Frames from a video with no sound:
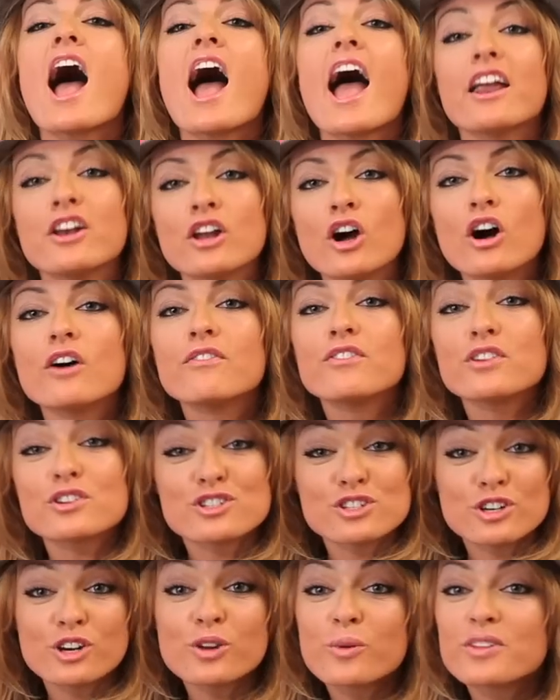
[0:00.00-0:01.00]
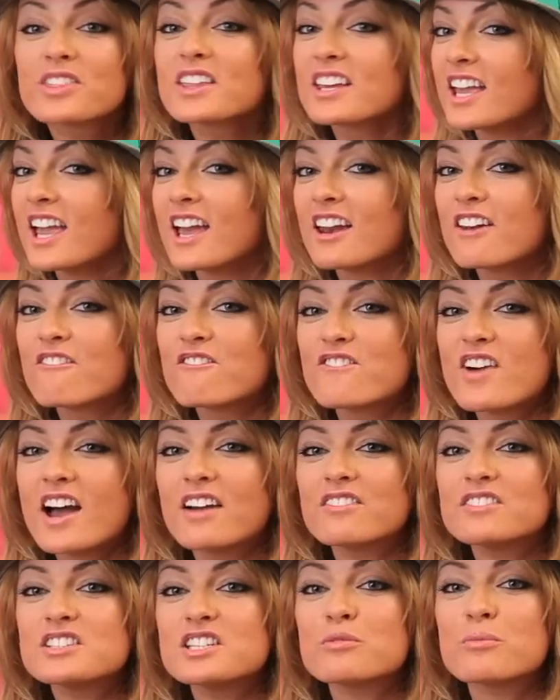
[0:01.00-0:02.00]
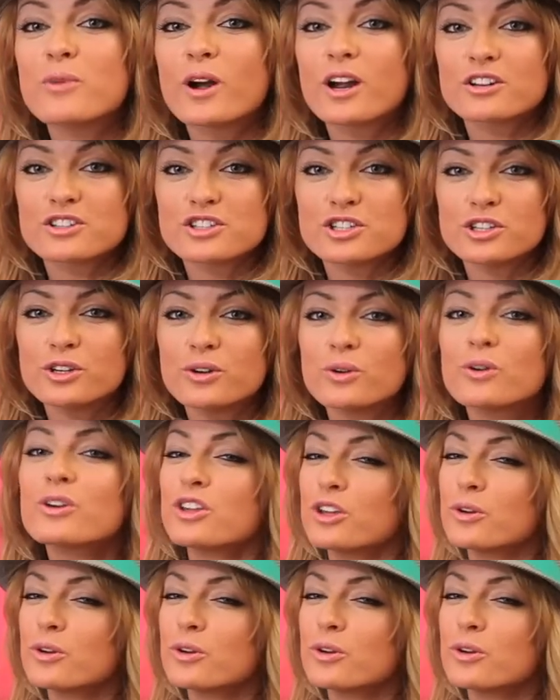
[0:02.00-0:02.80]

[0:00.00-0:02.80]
I know if you're shooting with the Canon 5D Mark II,